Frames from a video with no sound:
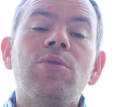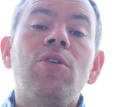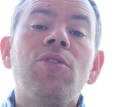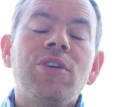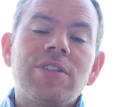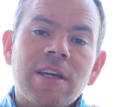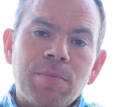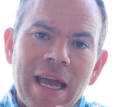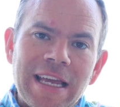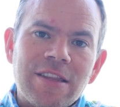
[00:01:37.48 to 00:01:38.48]
long as I
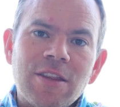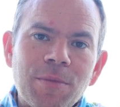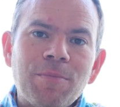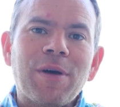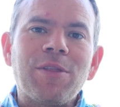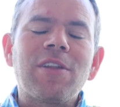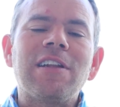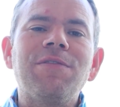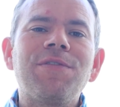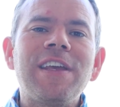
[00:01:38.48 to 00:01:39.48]
paid them a
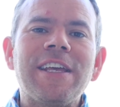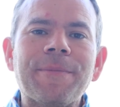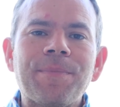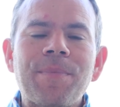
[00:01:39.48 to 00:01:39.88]
monthly fee.